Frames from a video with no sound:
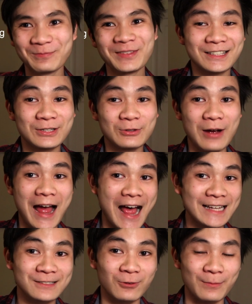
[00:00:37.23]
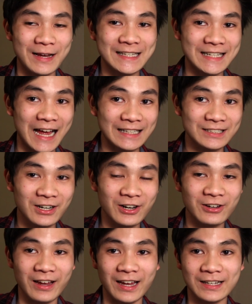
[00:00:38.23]
to ask what my stats
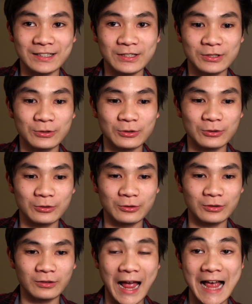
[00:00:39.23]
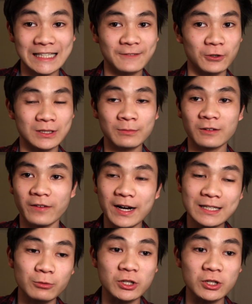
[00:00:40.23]
are and to ask for some advice,